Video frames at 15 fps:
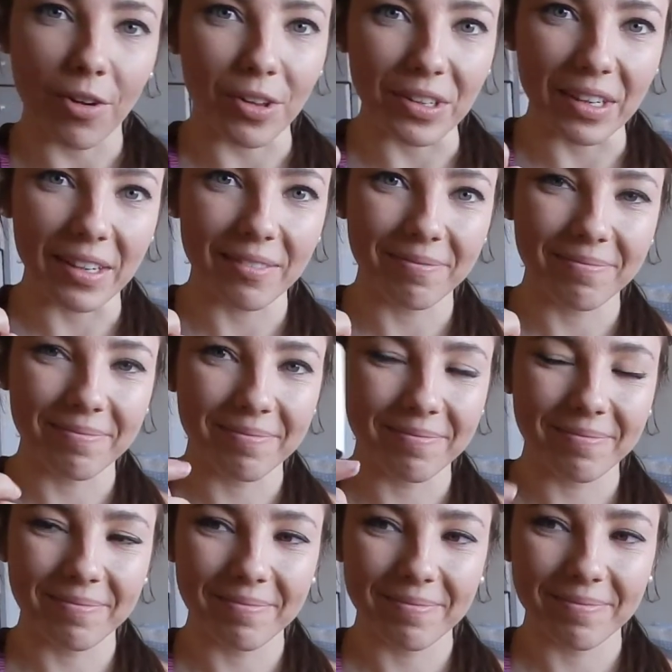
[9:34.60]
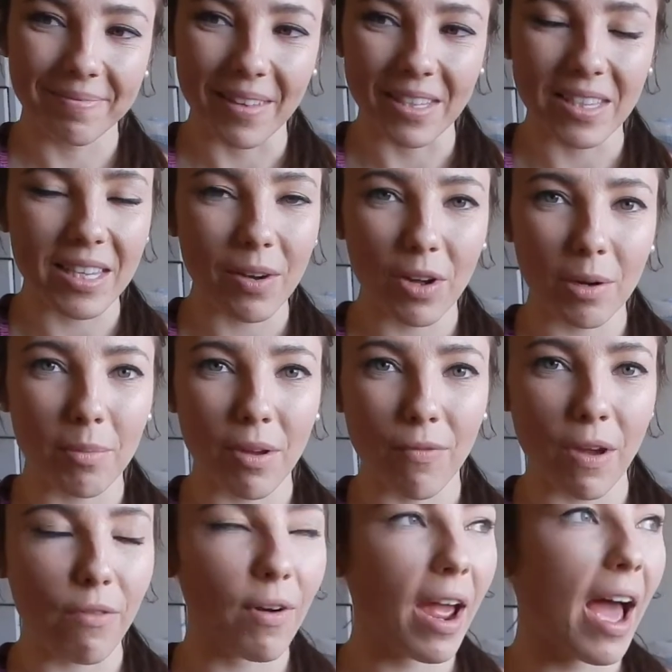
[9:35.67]
roller. This is like one of my
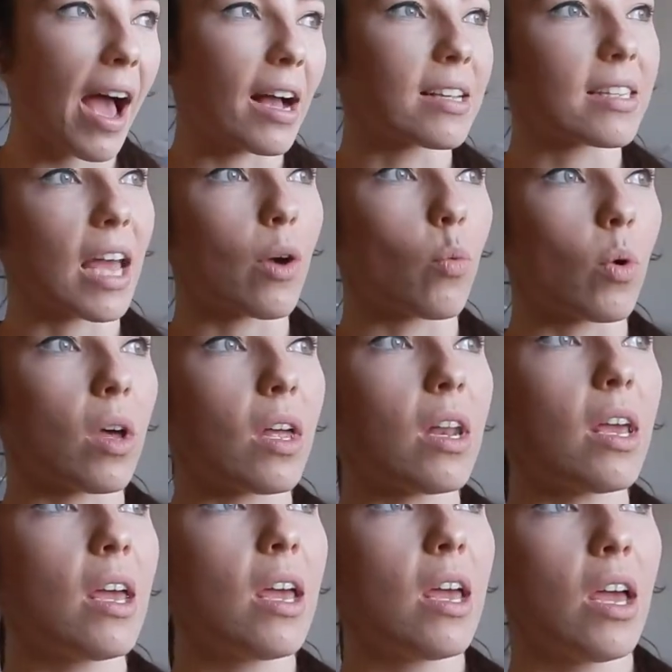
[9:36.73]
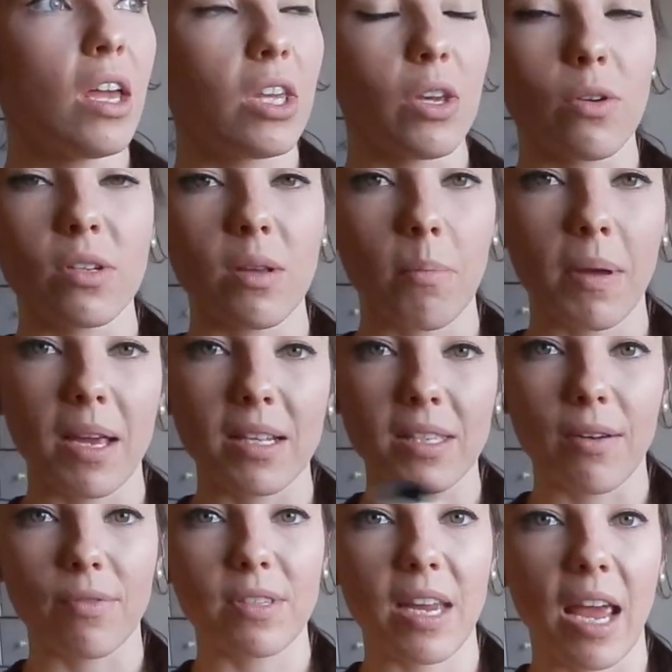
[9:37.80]
favorite hacks. I would use a piece
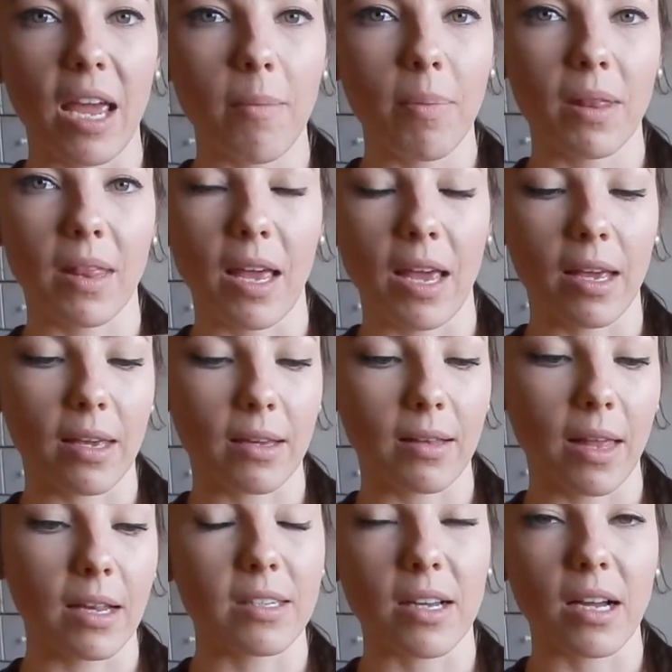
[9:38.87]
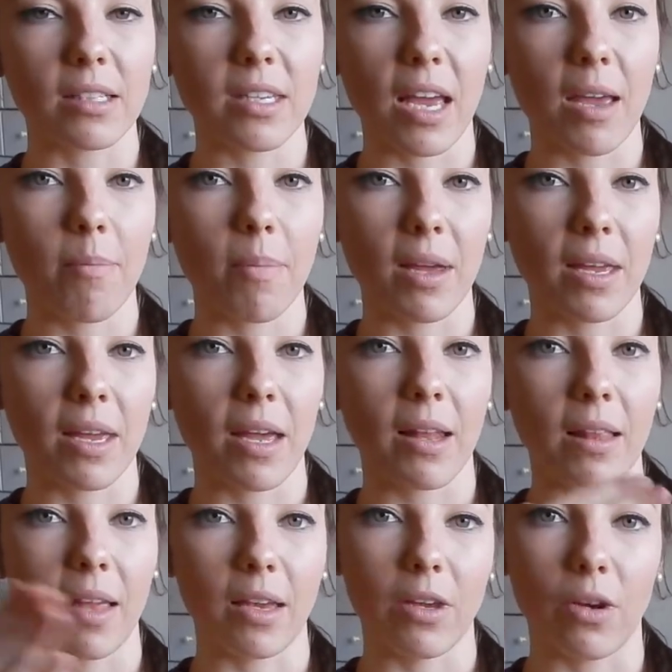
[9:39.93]
of tape and like like duct tape and
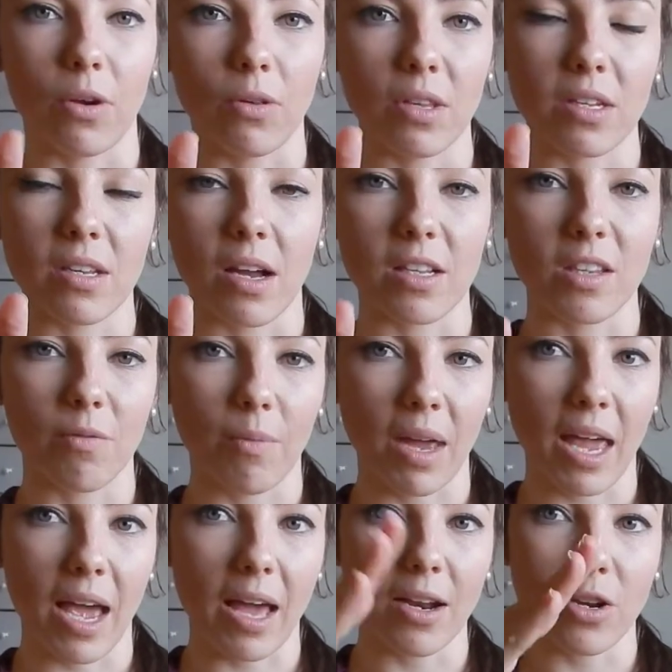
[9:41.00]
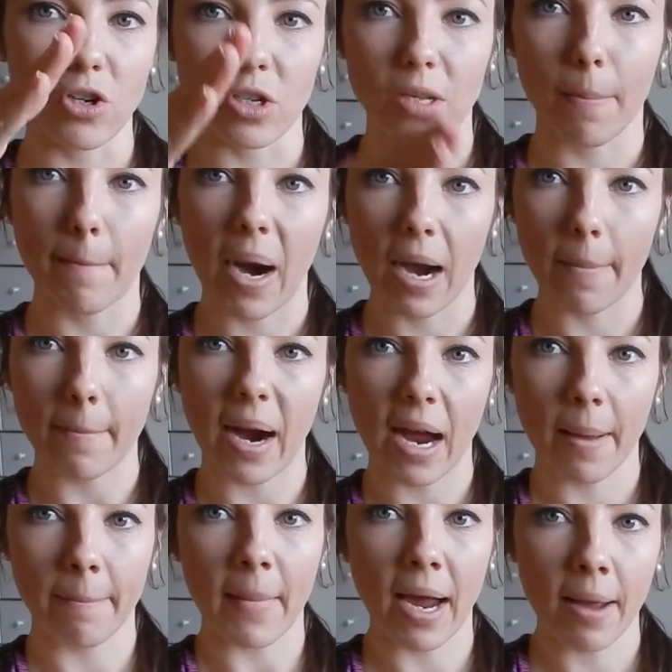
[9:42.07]
get like, you know, the size of my hand and just,
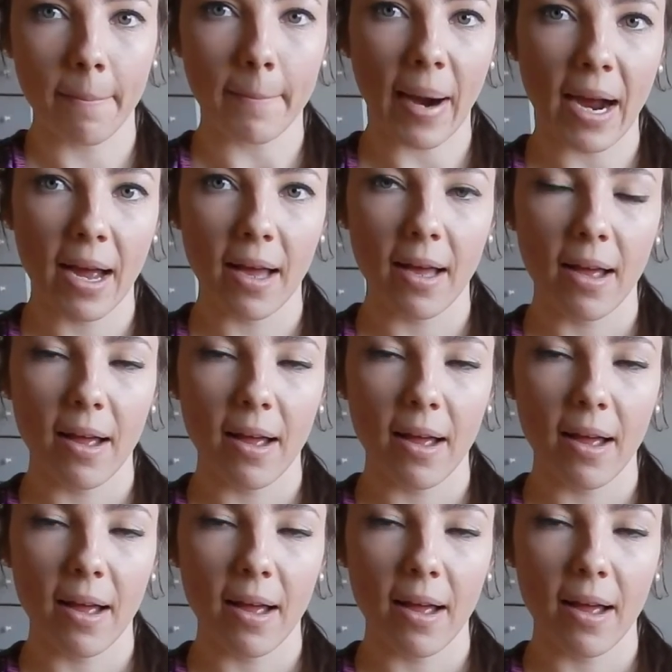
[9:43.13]
but I